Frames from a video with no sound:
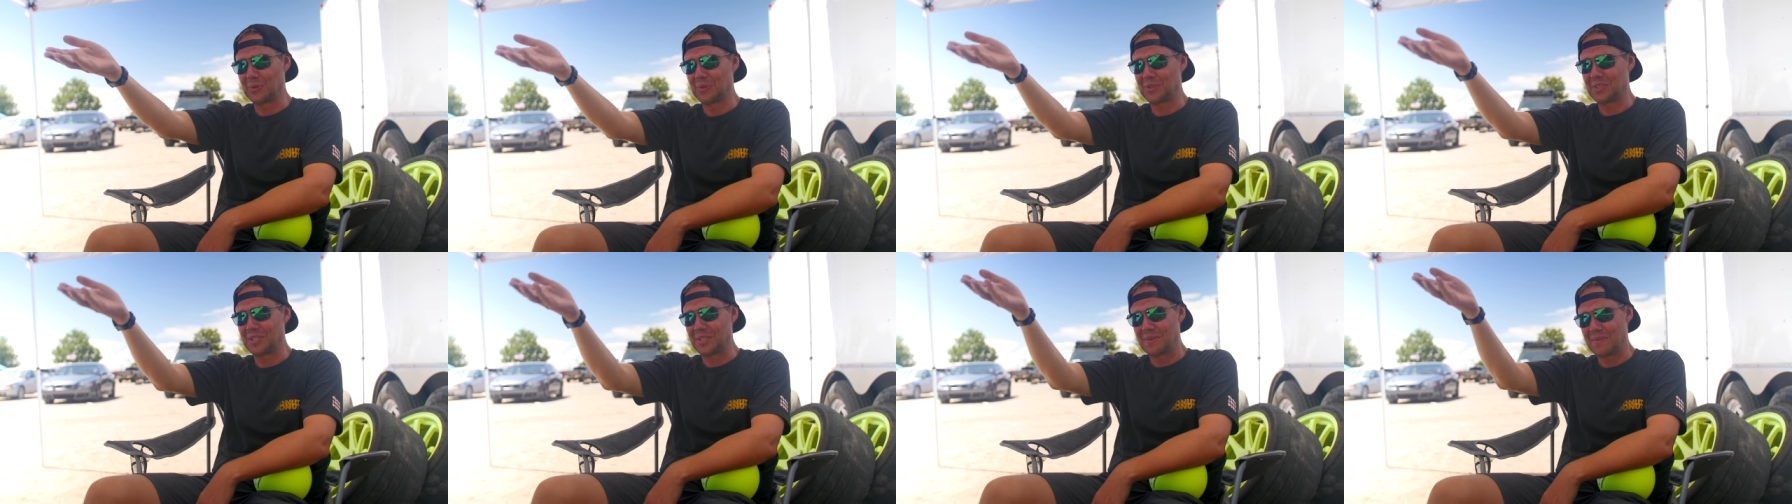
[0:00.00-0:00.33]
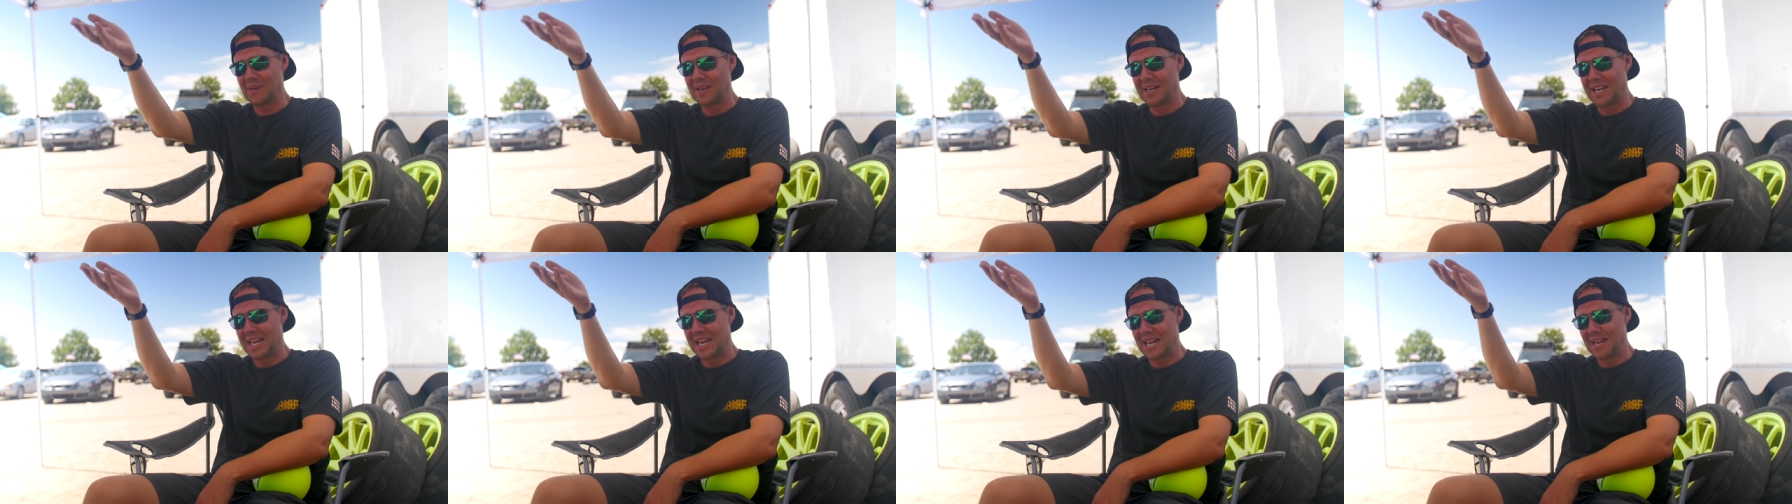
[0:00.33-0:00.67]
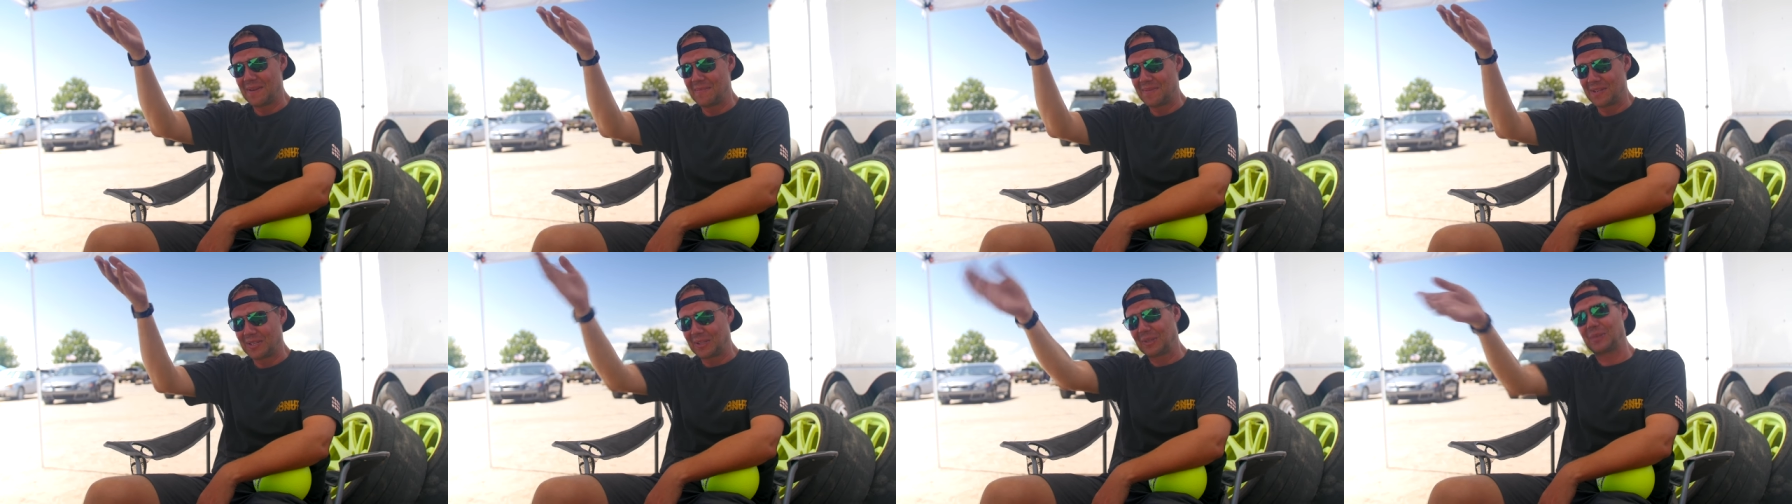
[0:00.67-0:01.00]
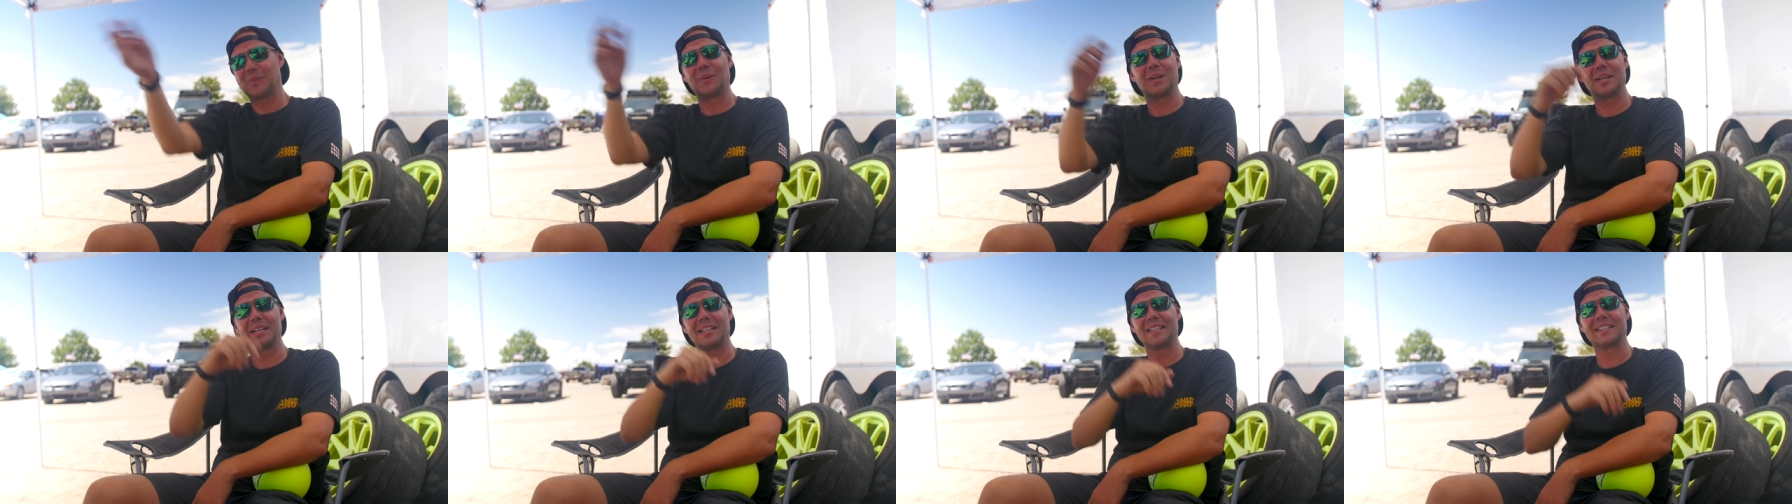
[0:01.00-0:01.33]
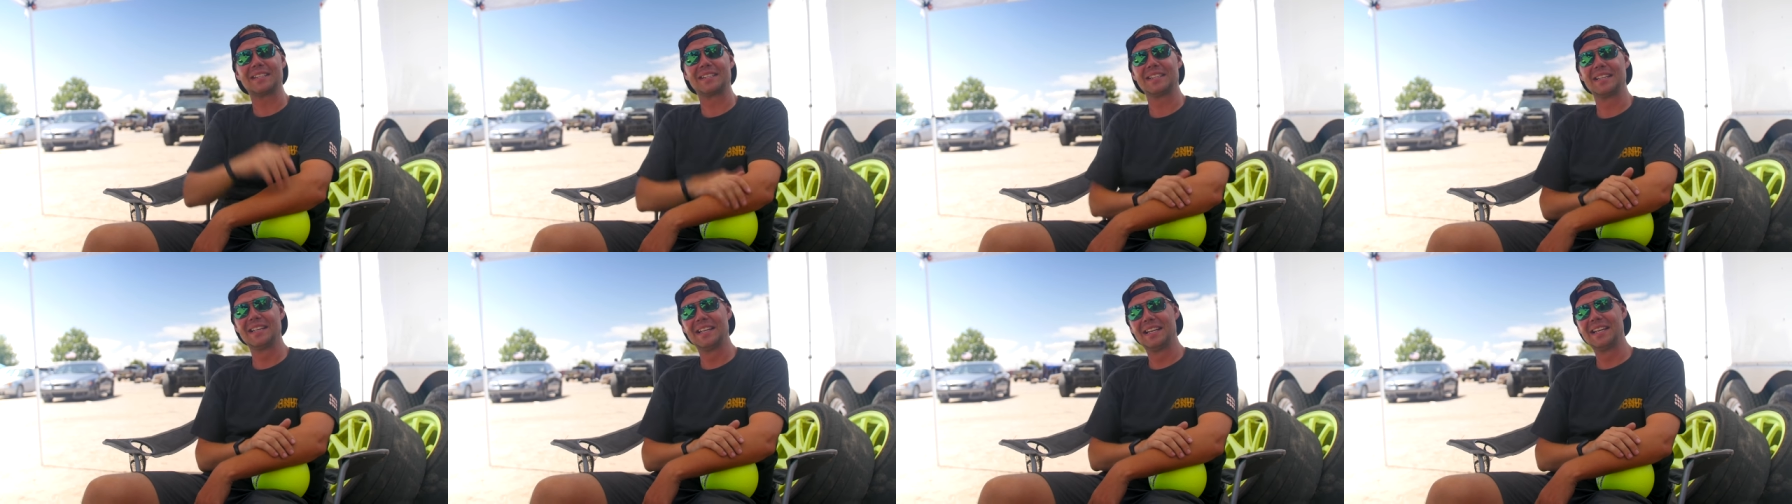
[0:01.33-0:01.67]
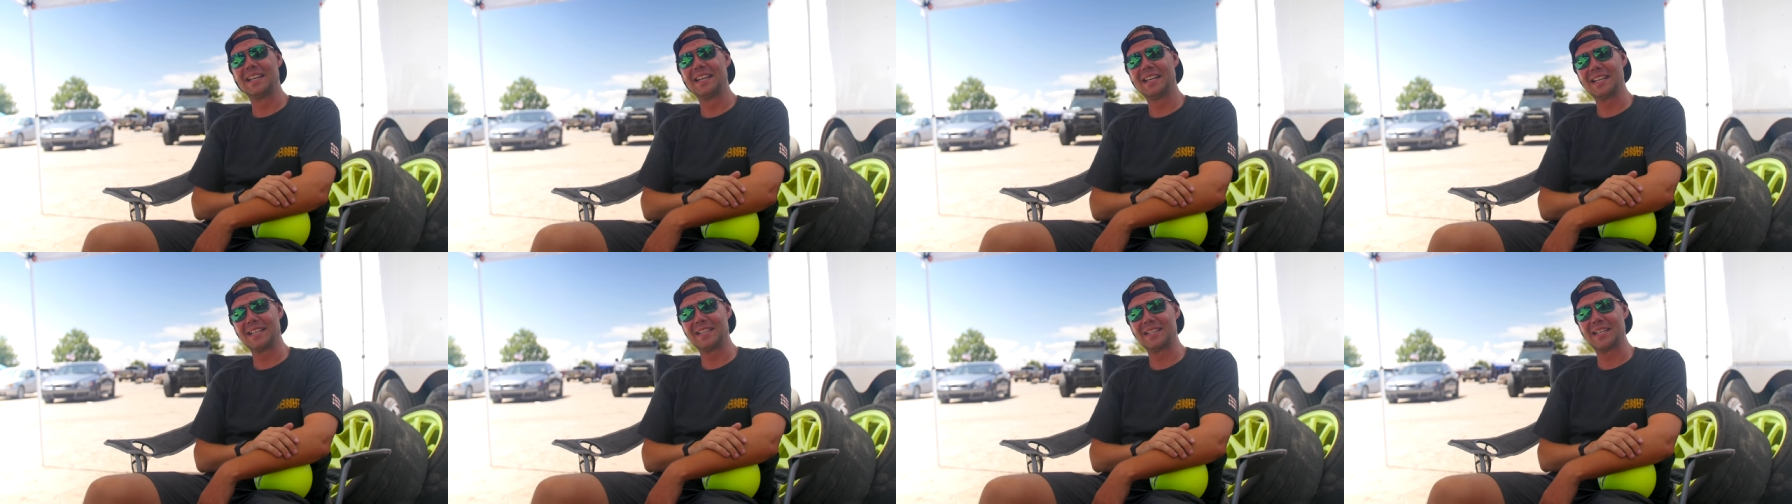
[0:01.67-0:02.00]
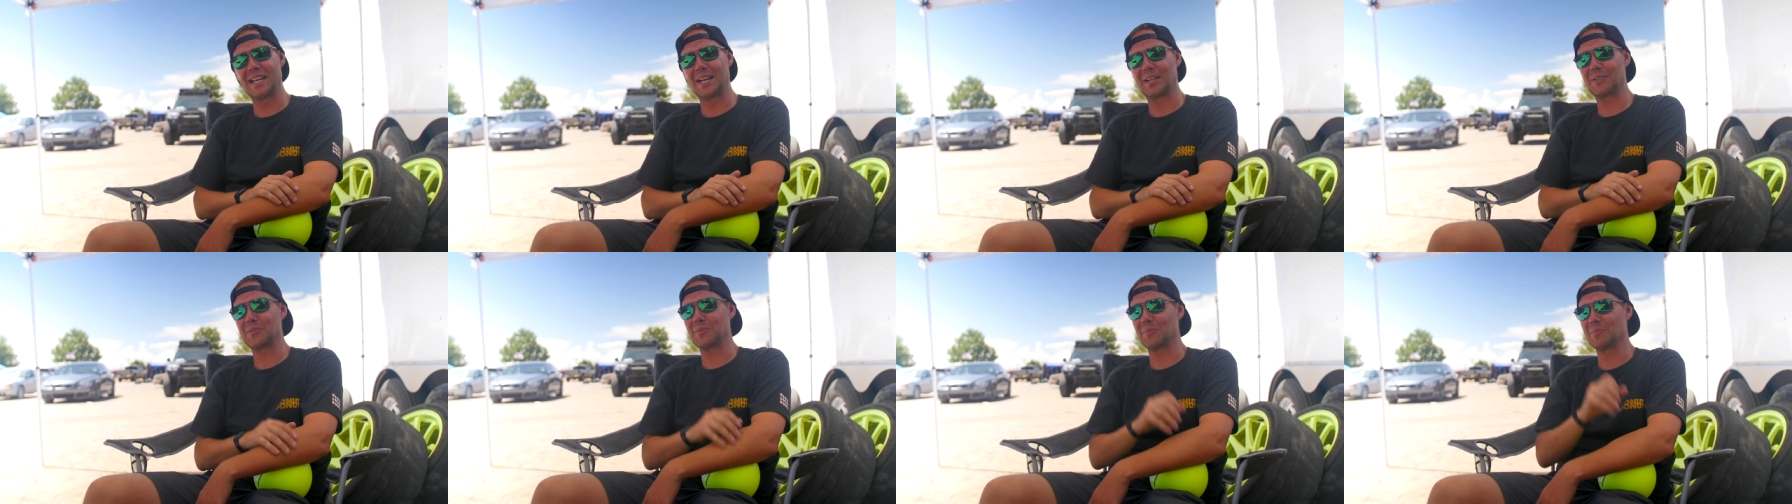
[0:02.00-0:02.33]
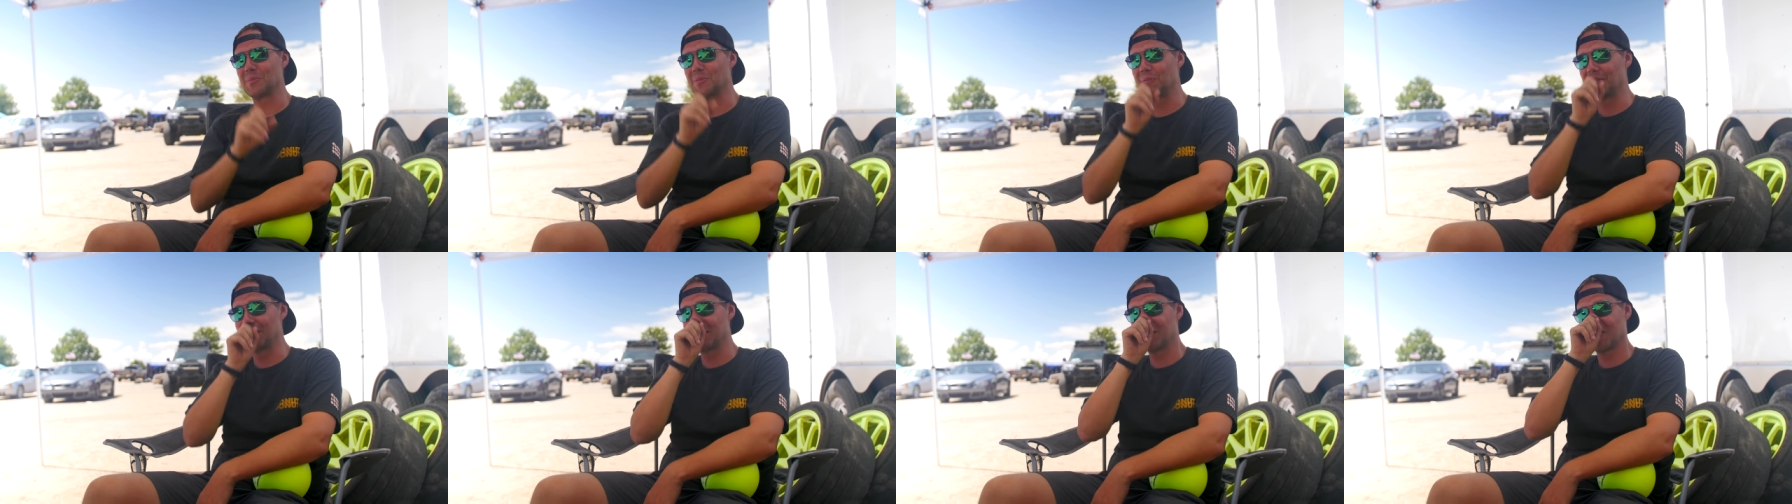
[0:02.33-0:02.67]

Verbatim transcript: to see my name in the credits in the actual movie.